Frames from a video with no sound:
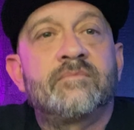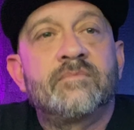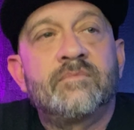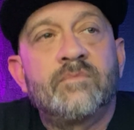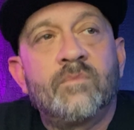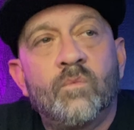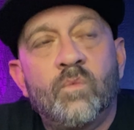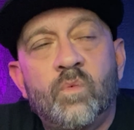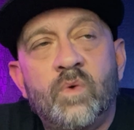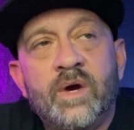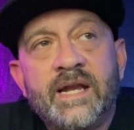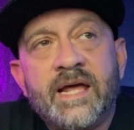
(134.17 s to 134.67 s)

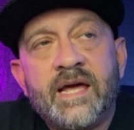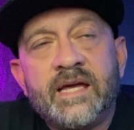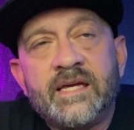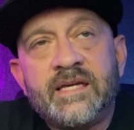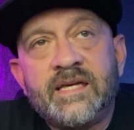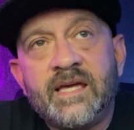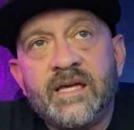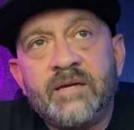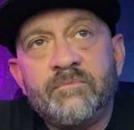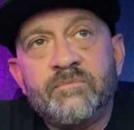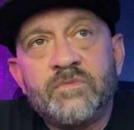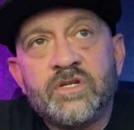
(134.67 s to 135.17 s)
When I
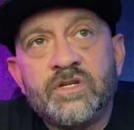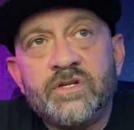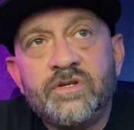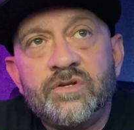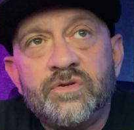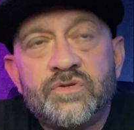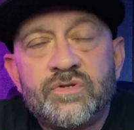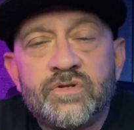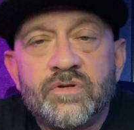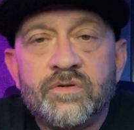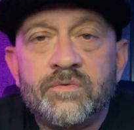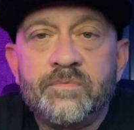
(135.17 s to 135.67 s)
came to
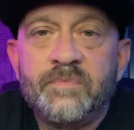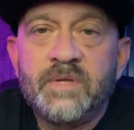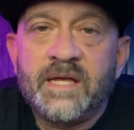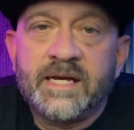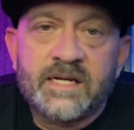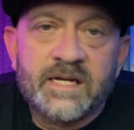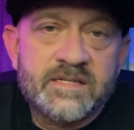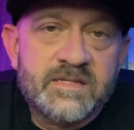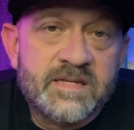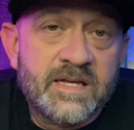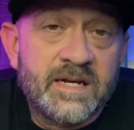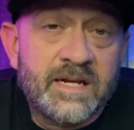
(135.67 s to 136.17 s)
YouTube, like
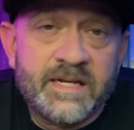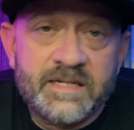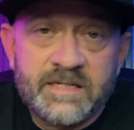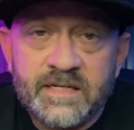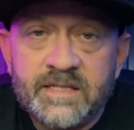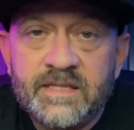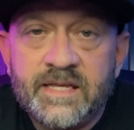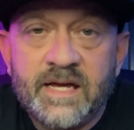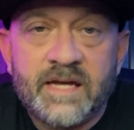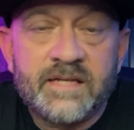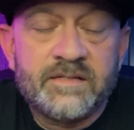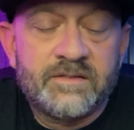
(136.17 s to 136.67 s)
I said, I
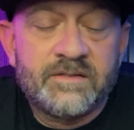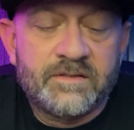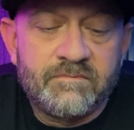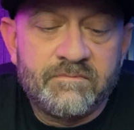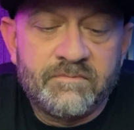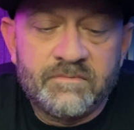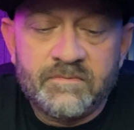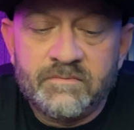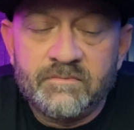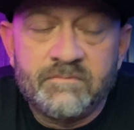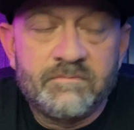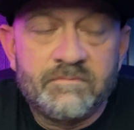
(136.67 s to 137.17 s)
did that
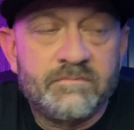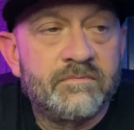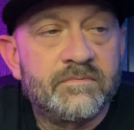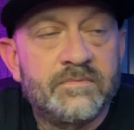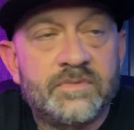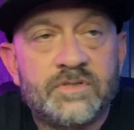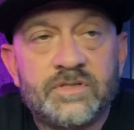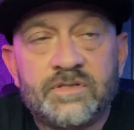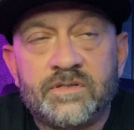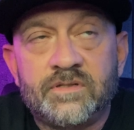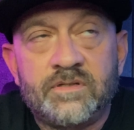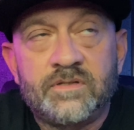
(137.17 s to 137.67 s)

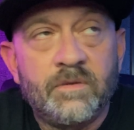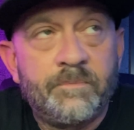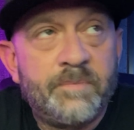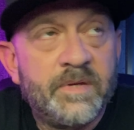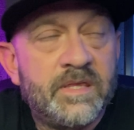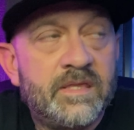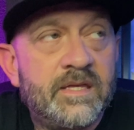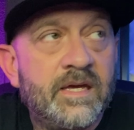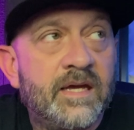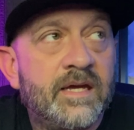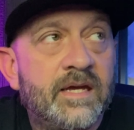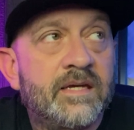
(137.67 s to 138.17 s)

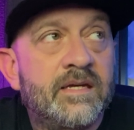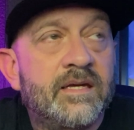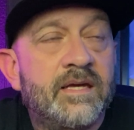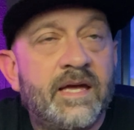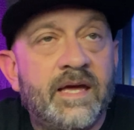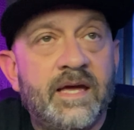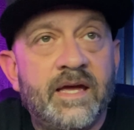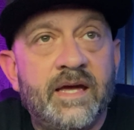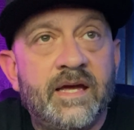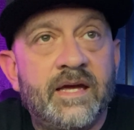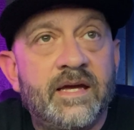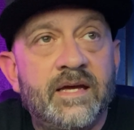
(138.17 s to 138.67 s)
stupid thing
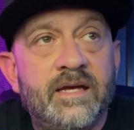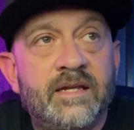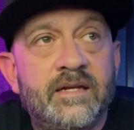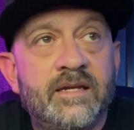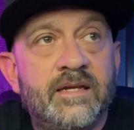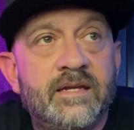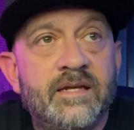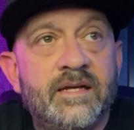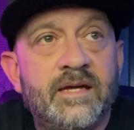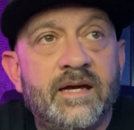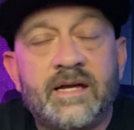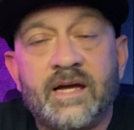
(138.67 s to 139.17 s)

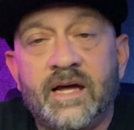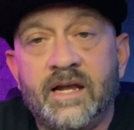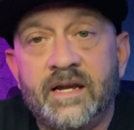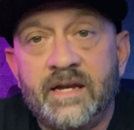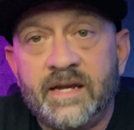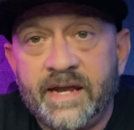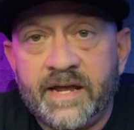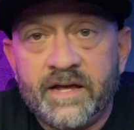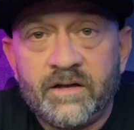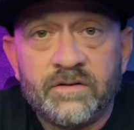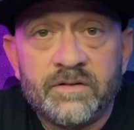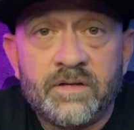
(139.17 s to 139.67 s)
and I got
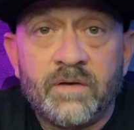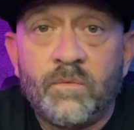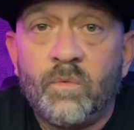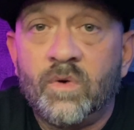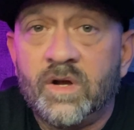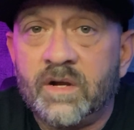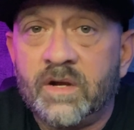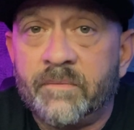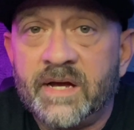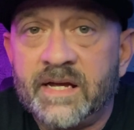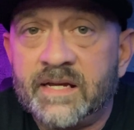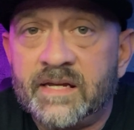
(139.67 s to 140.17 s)
nailed on one
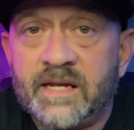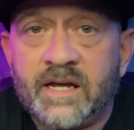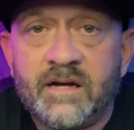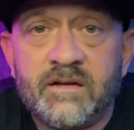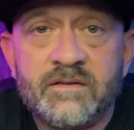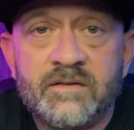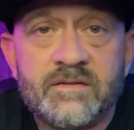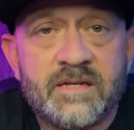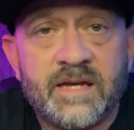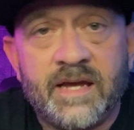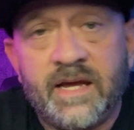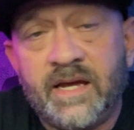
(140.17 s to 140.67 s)
of my
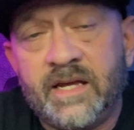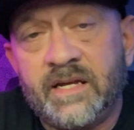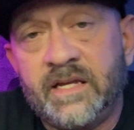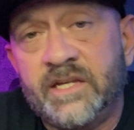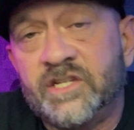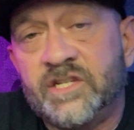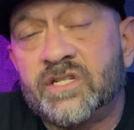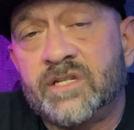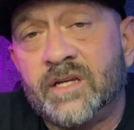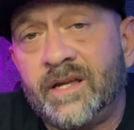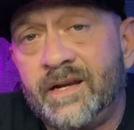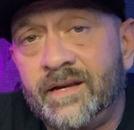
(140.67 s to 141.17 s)
accounts and it
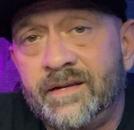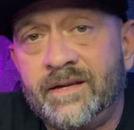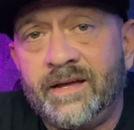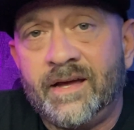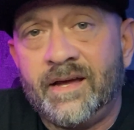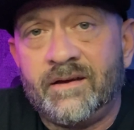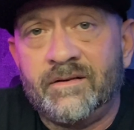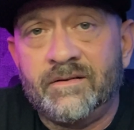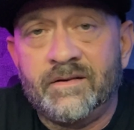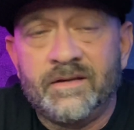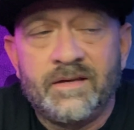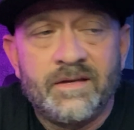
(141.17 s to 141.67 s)
shut it
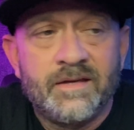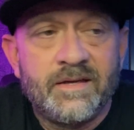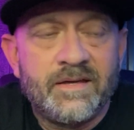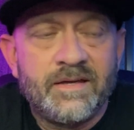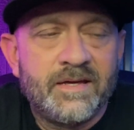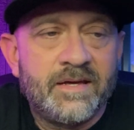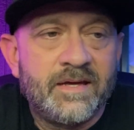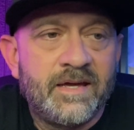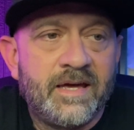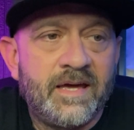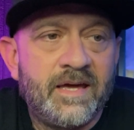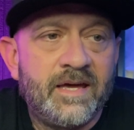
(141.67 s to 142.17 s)
down.
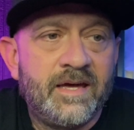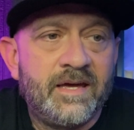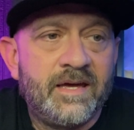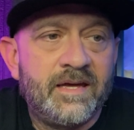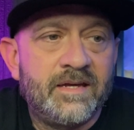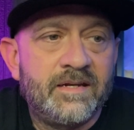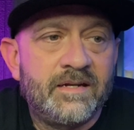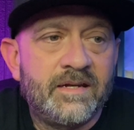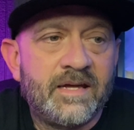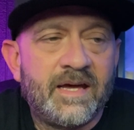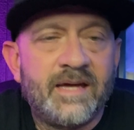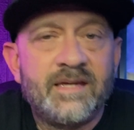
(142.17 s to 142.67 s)

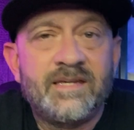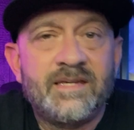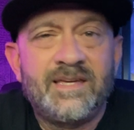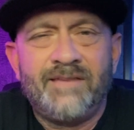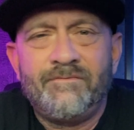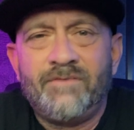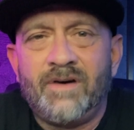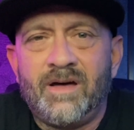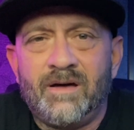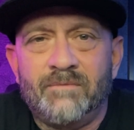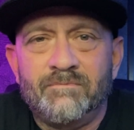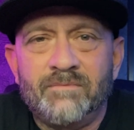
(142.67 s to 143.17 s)
And I gave
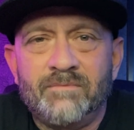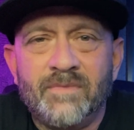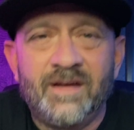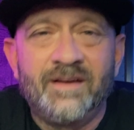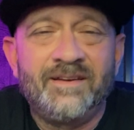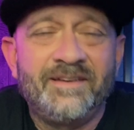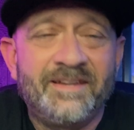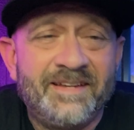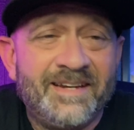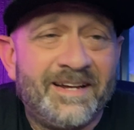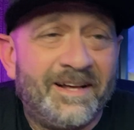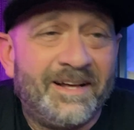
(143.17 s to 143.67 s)
up.
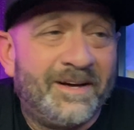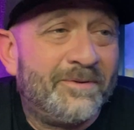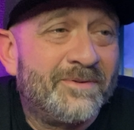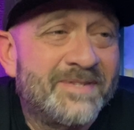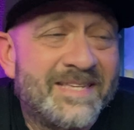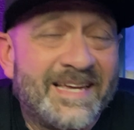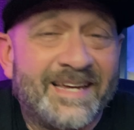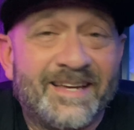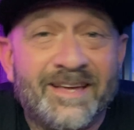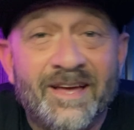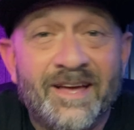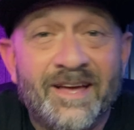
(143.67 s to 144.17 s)
I was like,